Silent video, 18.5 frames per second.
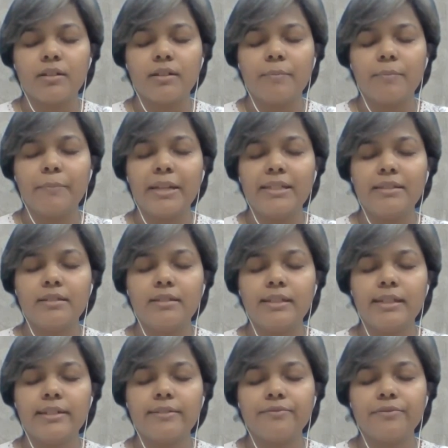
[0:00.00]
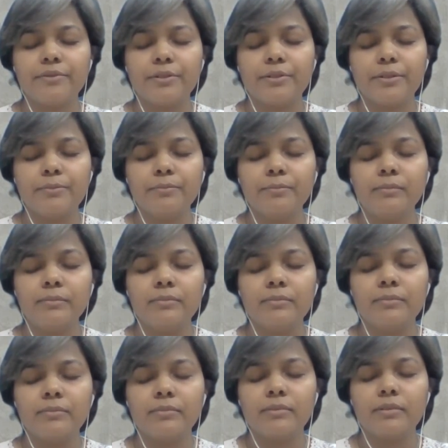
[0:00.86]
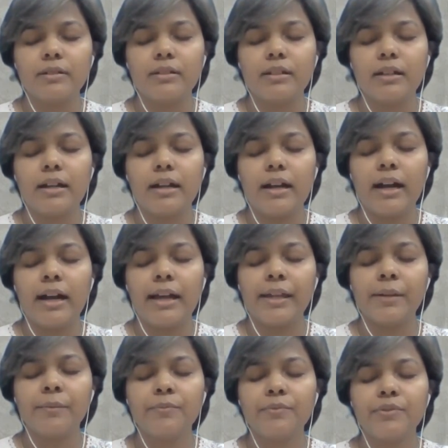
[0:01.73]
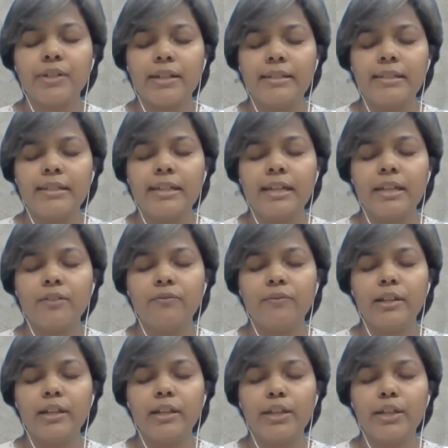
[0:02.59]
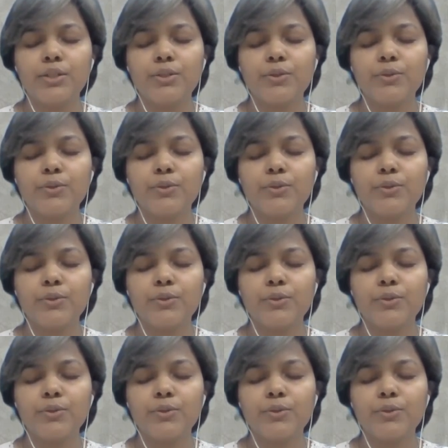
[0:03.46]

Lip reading: Mentally affirm, I am ready and willing to